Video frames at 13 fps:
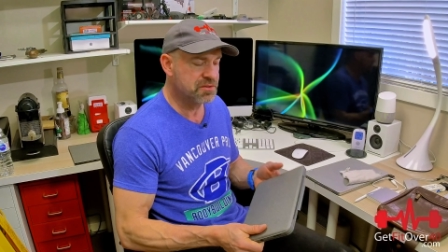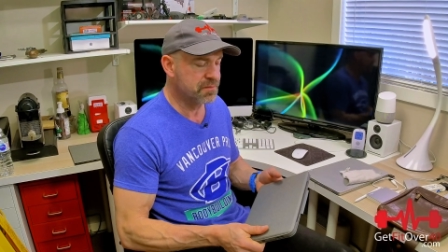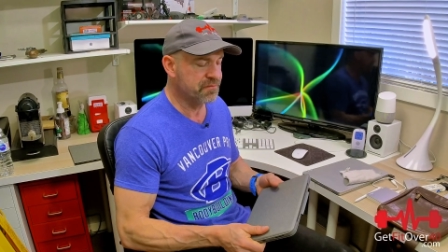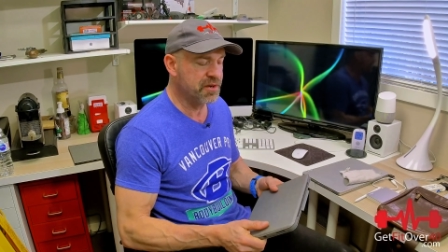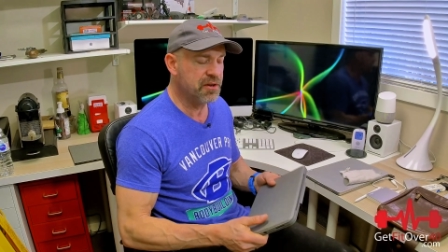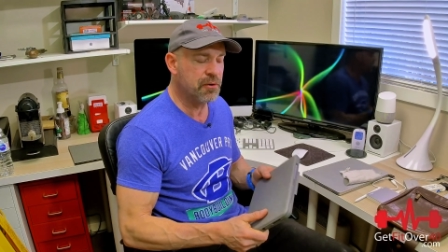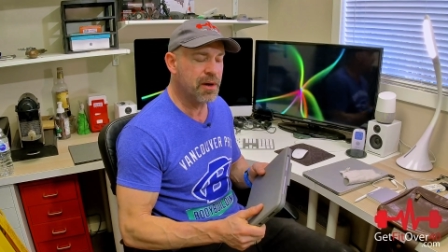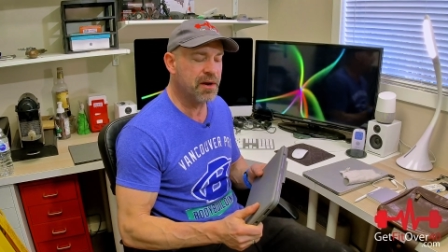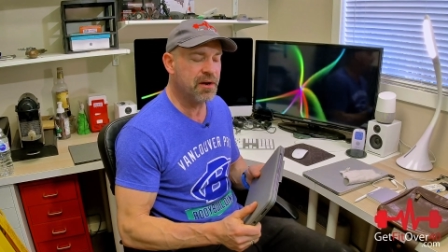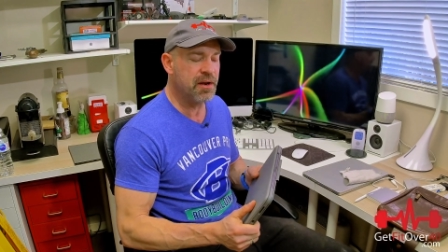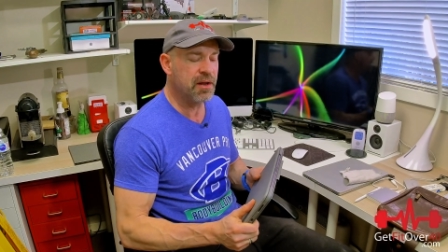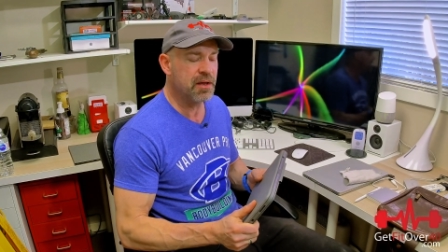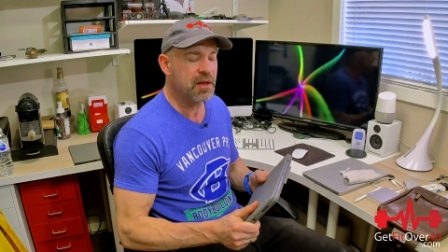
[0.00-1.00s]
some video
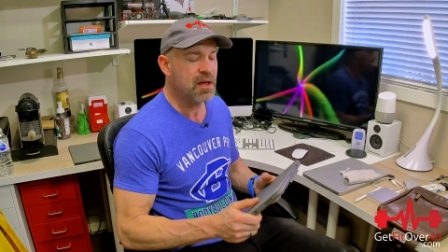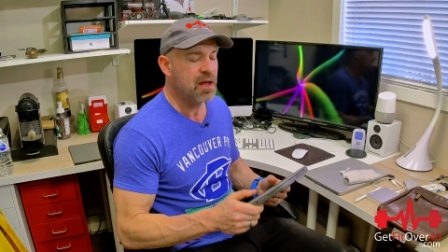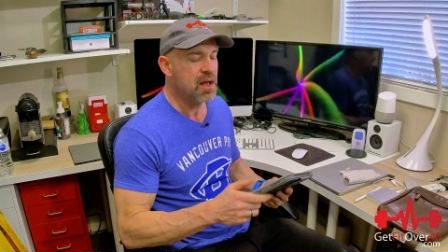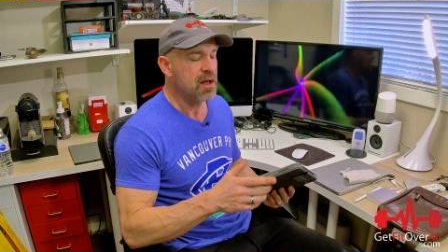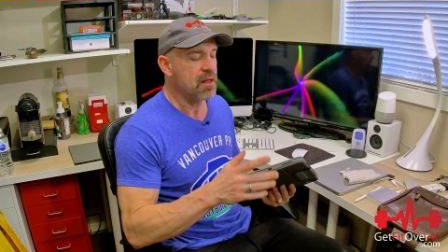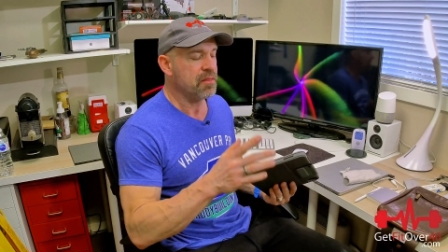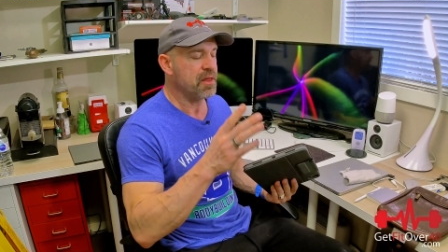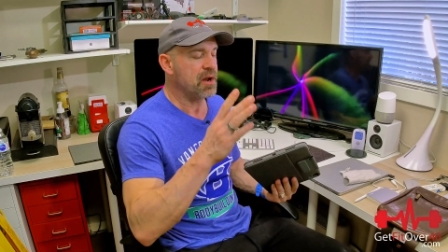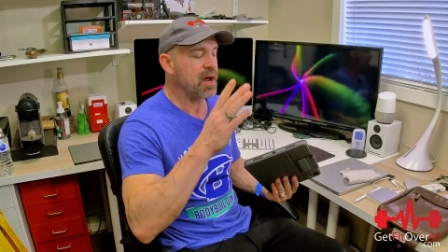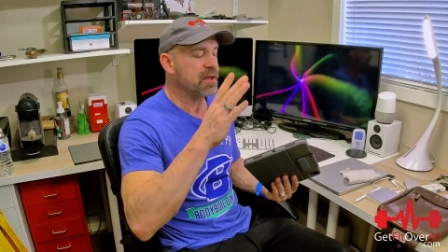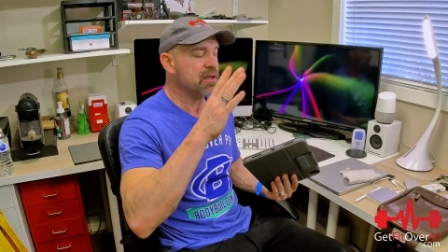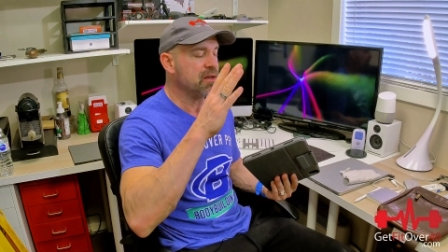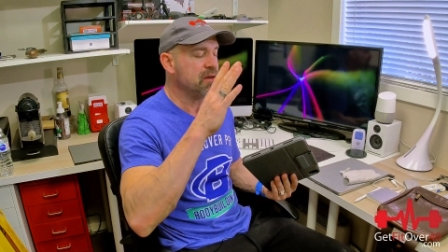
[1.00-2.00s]
editing, then
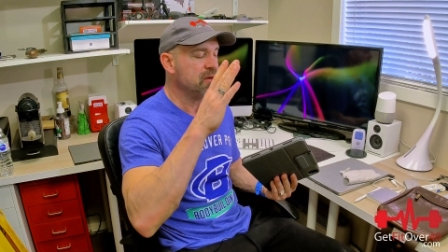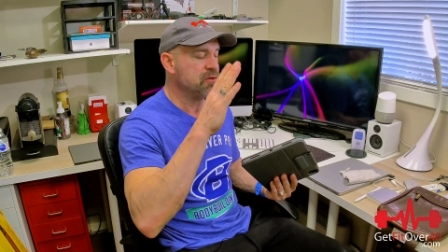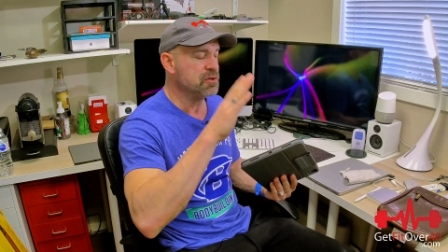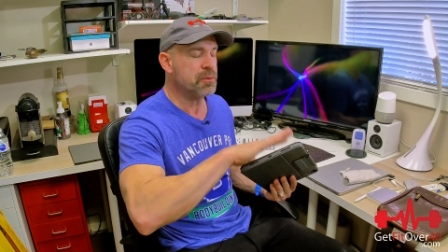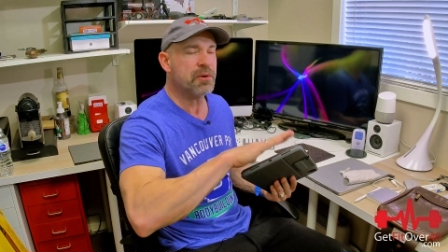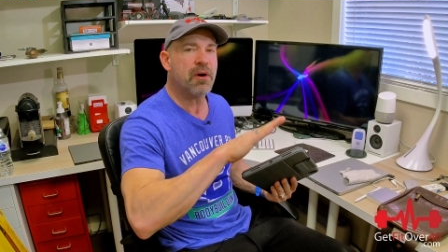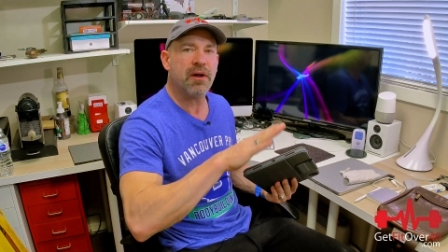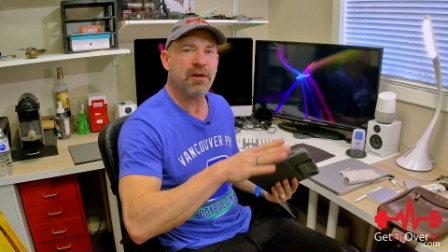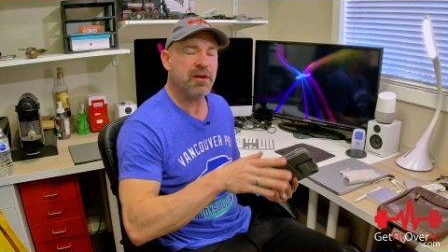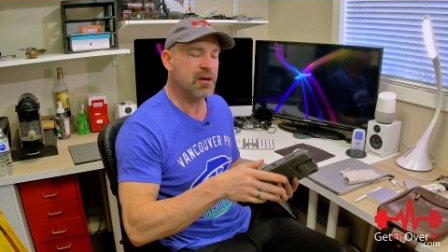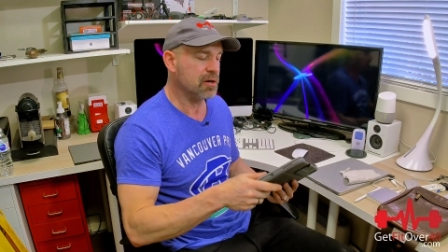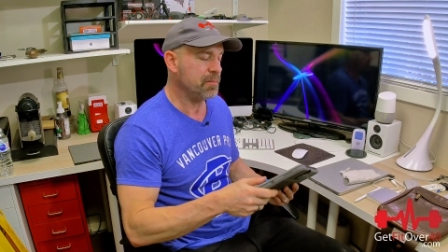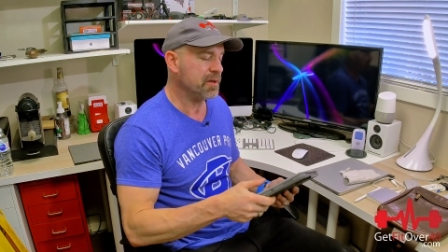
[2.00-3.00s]
I can do it on
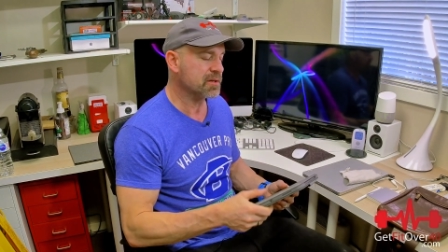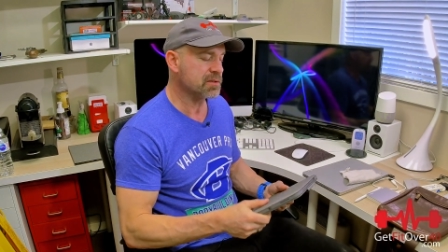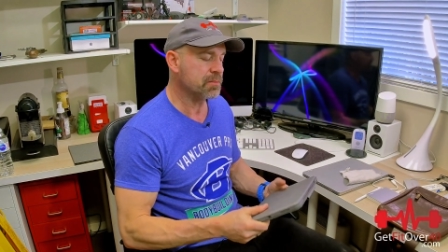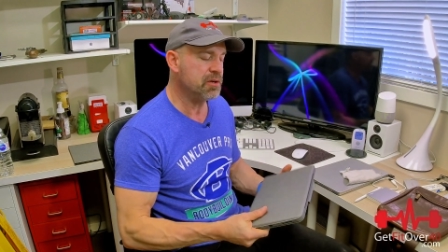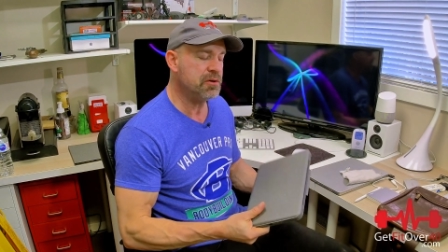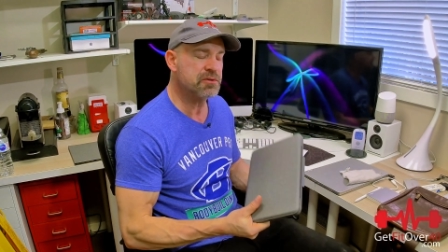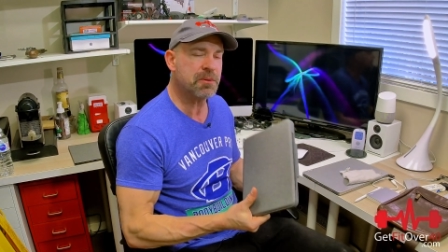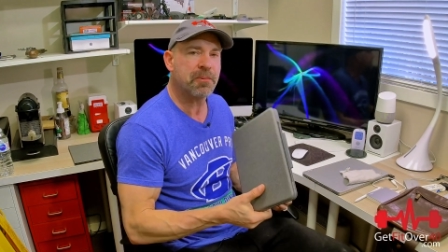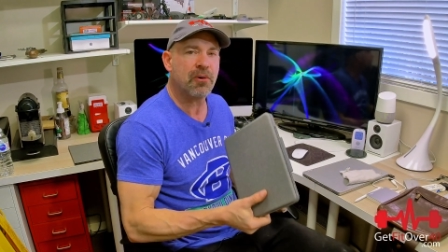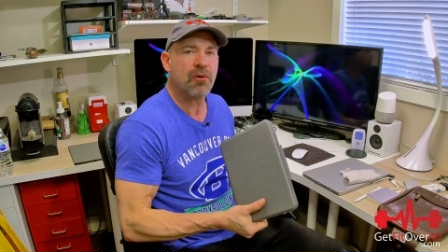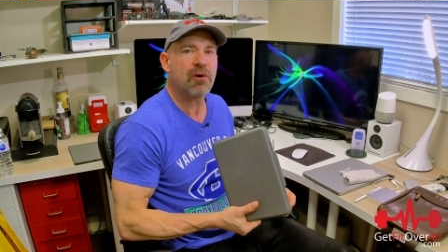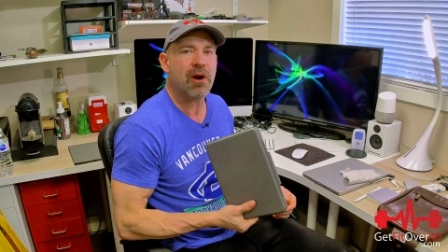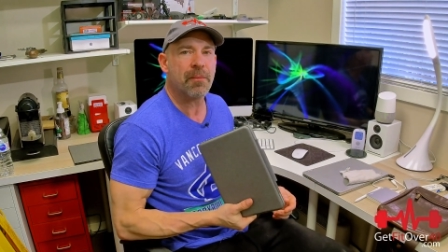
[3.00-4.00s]
here because I'm gonna use a
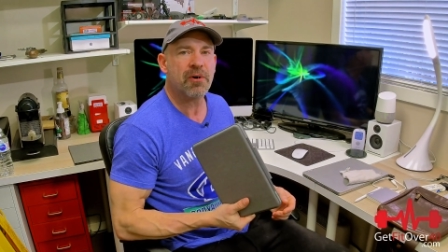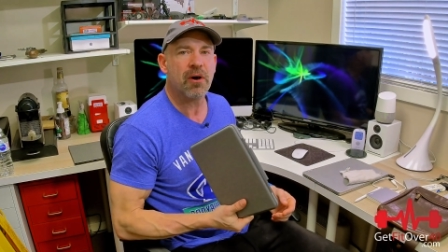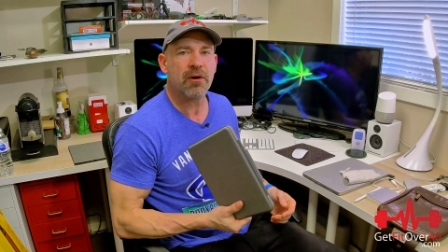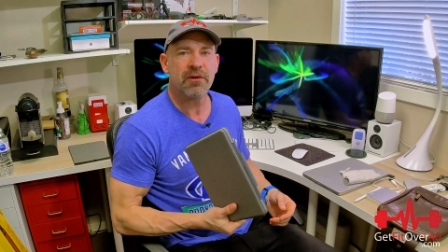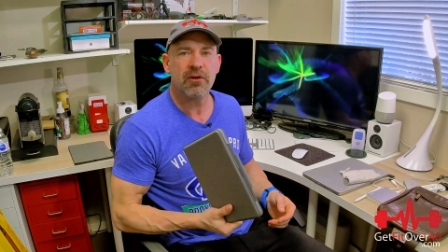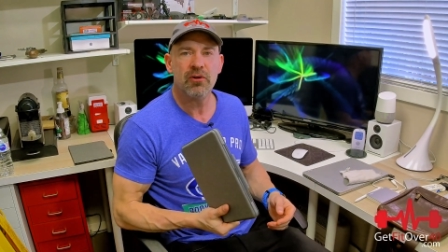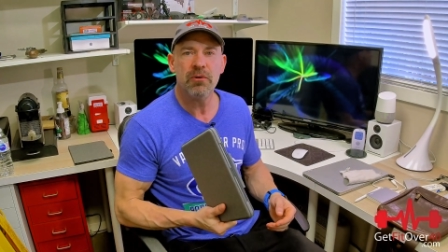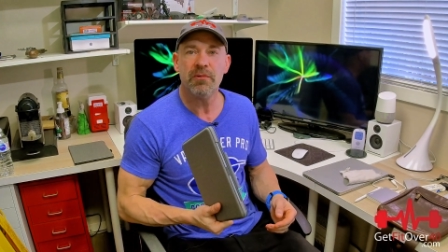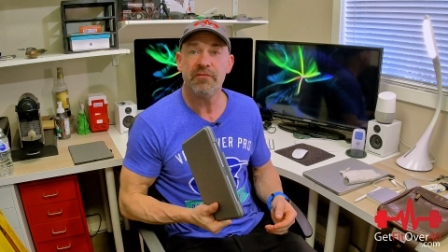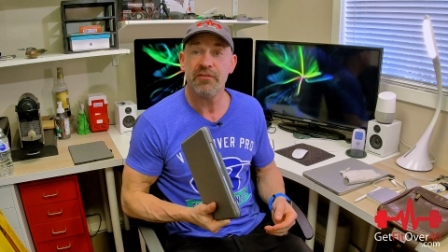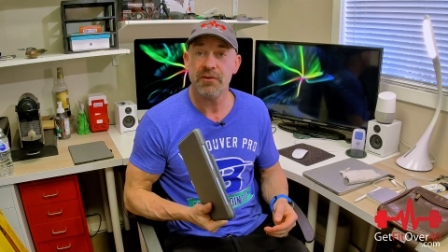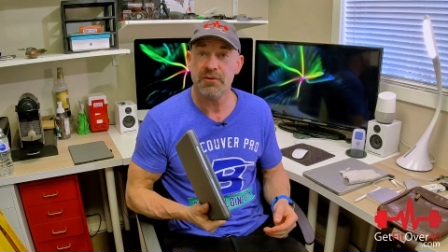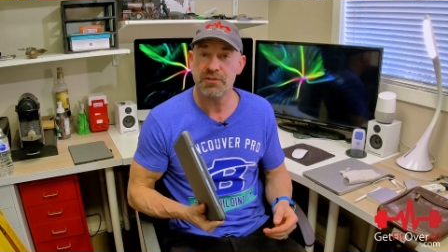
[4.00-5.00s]
program called
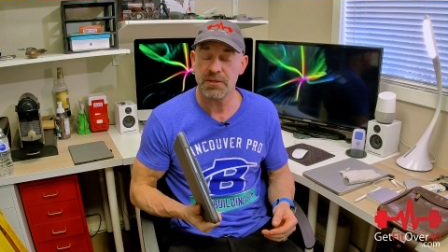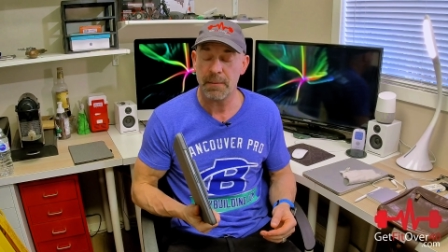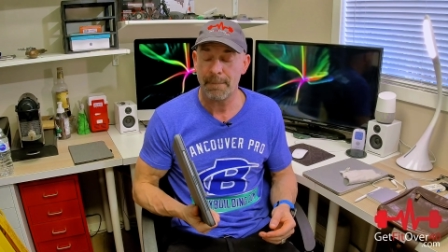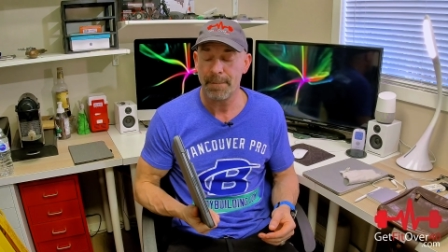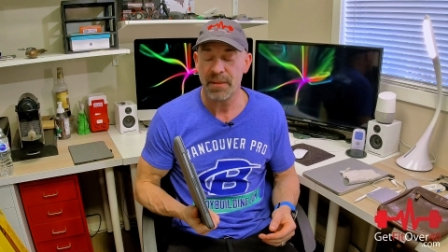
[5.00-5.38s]
LumaFusion.